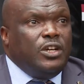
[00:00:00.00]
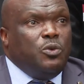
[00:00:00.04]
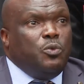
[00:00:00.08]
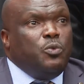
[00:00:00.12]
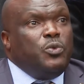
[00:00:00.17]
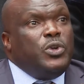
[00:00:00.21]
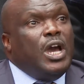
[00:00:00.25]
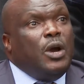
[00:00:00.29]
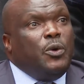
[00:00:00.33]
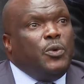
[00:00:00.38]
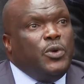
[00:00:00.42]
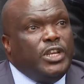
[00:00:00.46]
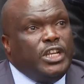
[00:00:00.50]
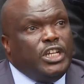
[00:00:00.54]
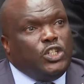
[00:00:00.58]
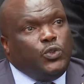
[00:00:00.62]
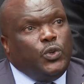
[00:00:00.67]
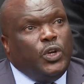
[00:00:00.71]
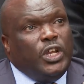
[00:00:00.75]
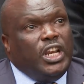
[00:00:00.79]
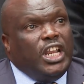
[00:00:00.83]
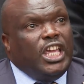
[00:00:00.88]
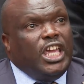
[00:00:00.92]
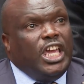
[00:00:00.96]
We are willing
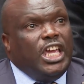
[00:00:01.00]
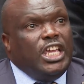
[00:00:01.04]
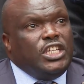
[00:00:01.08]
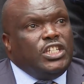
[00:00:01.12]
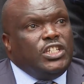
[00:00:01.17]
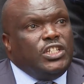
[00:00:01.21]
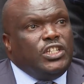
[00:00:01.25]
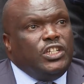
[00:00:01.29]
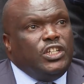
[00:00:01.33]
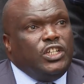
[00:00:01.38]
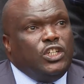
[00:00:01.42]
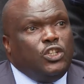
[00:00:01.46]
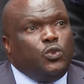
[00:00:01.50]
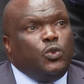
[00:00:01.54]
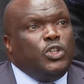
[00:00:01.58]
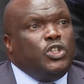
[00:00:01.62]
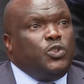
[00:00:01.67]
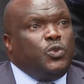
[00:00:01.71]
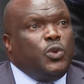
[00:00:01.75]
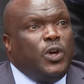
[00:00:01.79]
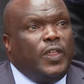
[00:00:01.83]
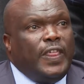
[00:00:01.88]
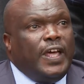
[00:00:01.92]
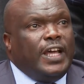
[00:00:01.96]
to engage to
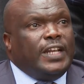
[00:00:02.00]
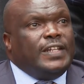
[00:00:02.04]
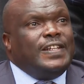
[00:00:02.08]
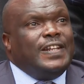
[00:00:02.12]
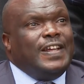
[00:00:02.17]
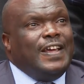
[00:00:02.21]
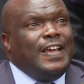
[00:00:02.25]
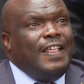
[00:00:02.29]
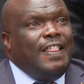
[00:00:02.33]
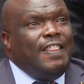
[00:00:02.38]
ensure that